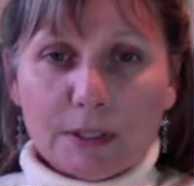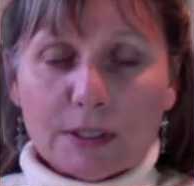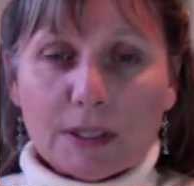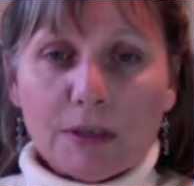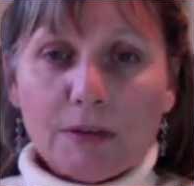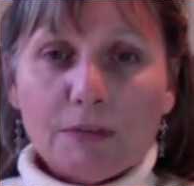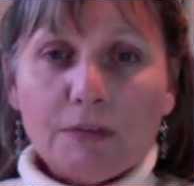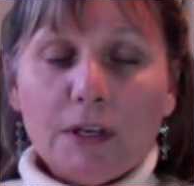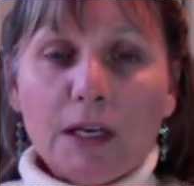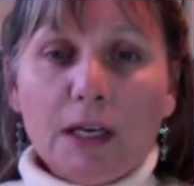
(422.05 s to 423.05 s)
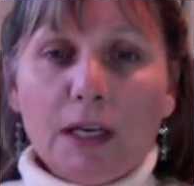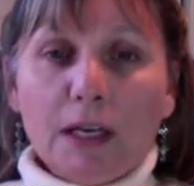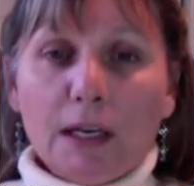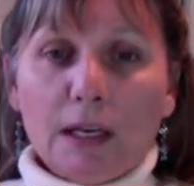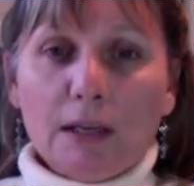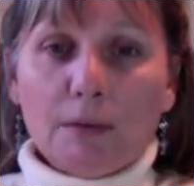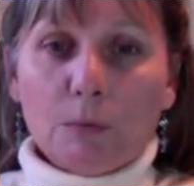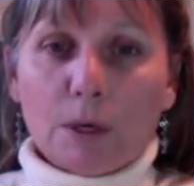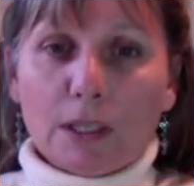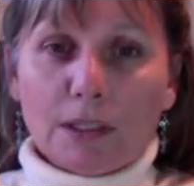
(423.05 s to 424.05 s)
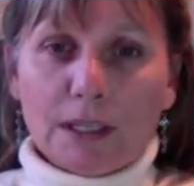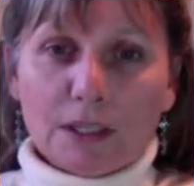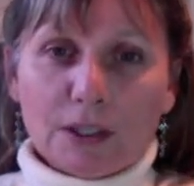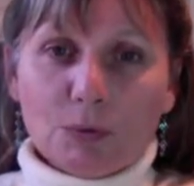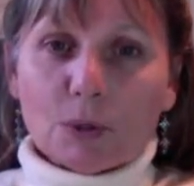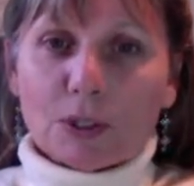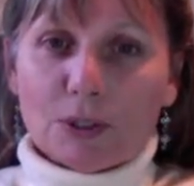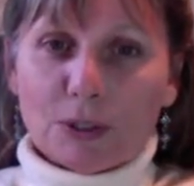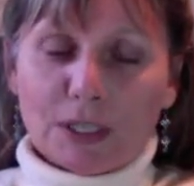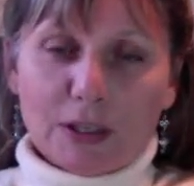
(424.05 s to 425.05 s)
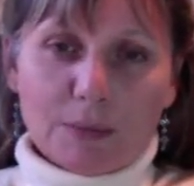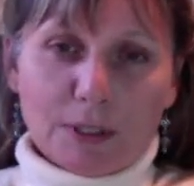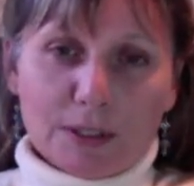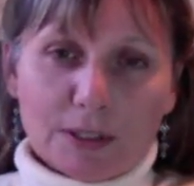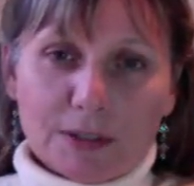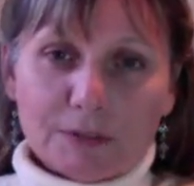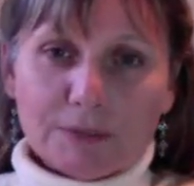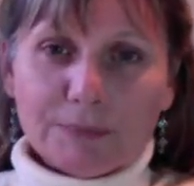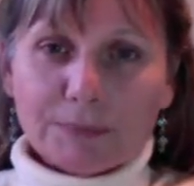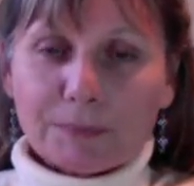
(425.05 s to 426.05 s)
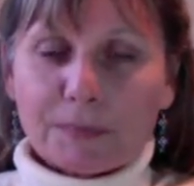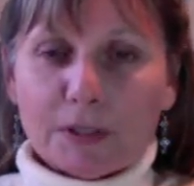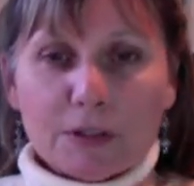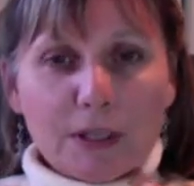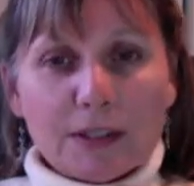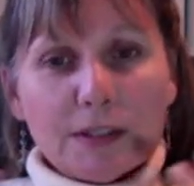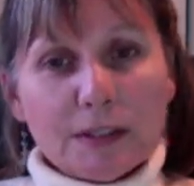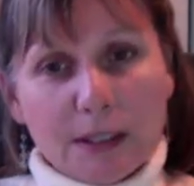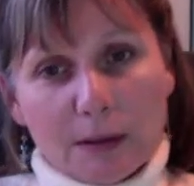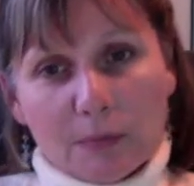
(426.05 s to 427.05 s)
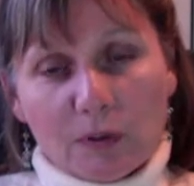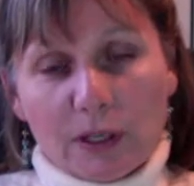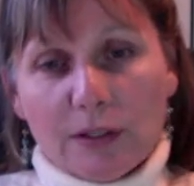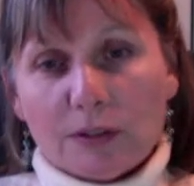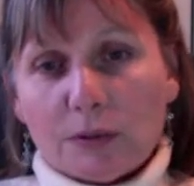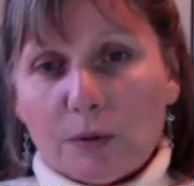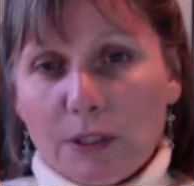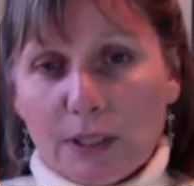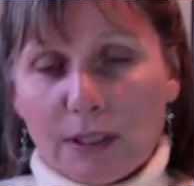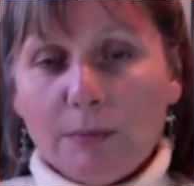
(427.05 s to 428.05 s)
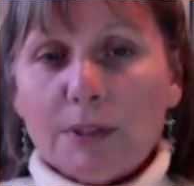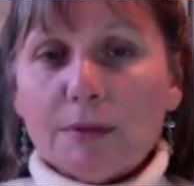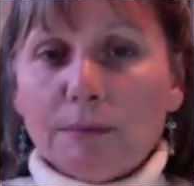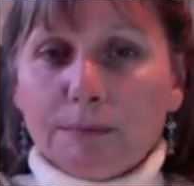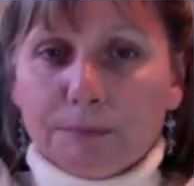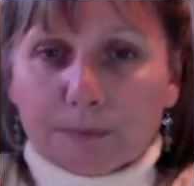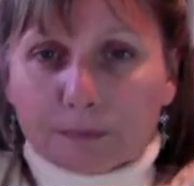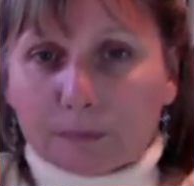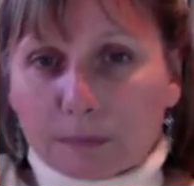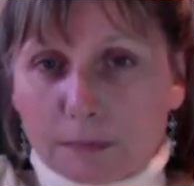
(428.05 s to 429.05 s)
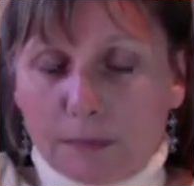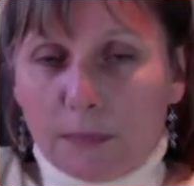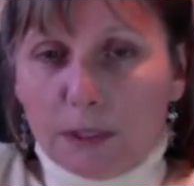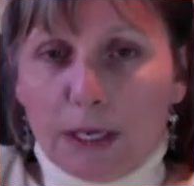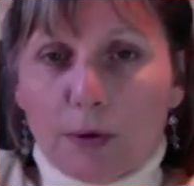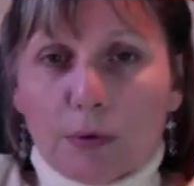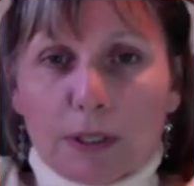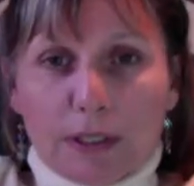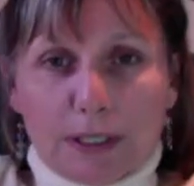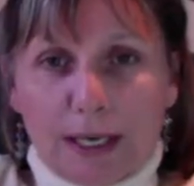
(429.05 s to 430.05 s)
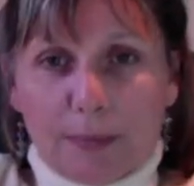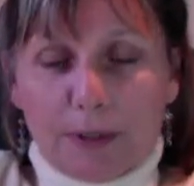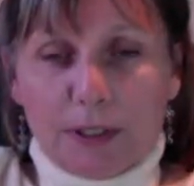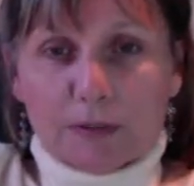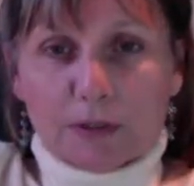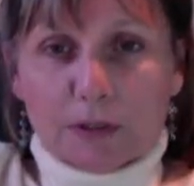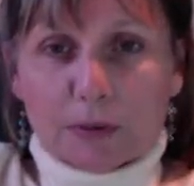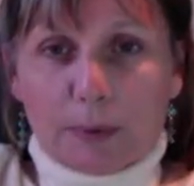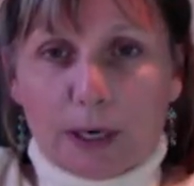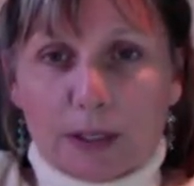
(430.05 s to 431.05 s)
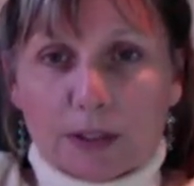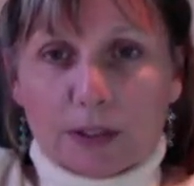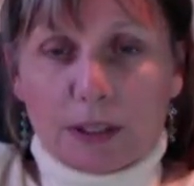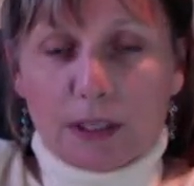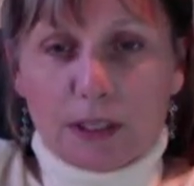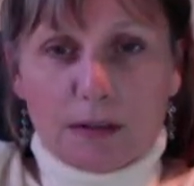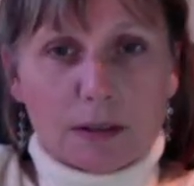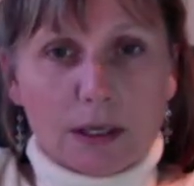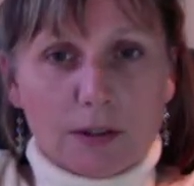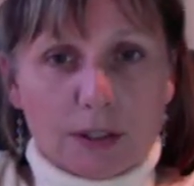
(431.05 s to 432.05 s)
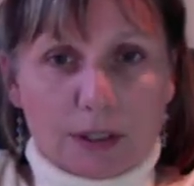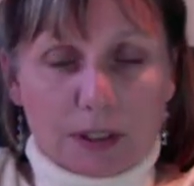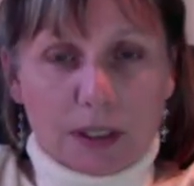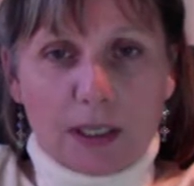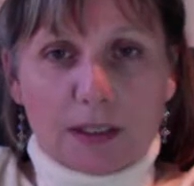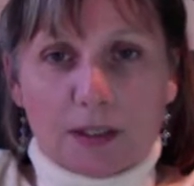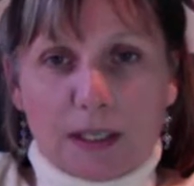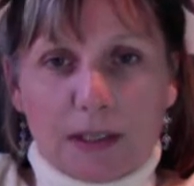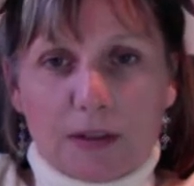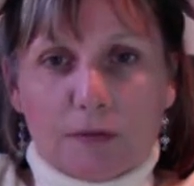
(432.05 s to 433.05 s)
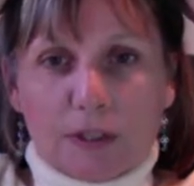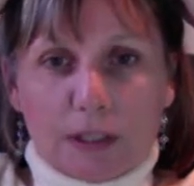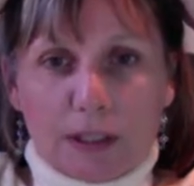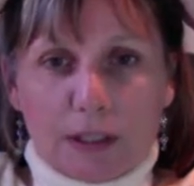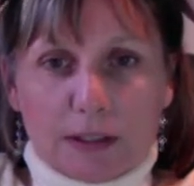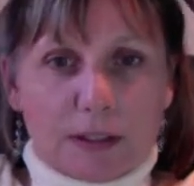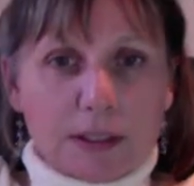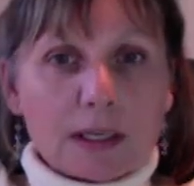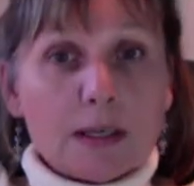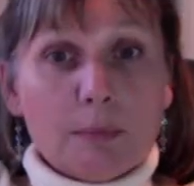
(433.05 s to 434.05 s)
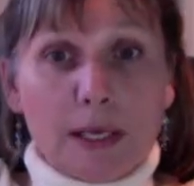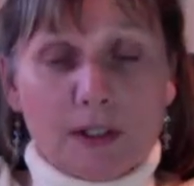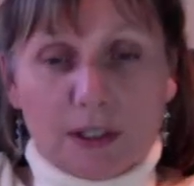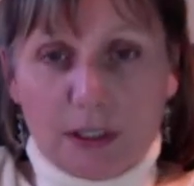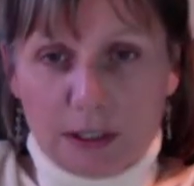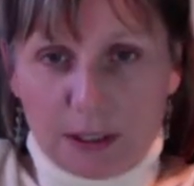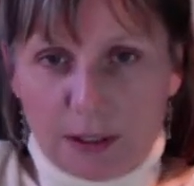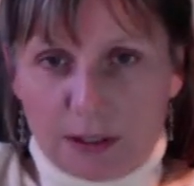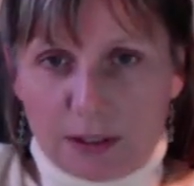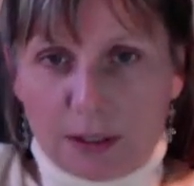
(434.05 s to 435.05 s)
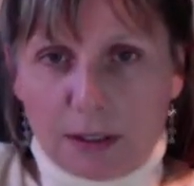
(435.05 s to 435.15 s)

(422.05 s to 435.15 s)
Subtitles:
myself and want to take really good care of myself. So that's the setup phrase 3 times. Now we're going to tap the different spots, and I'll just state the feelings as I imagine into this.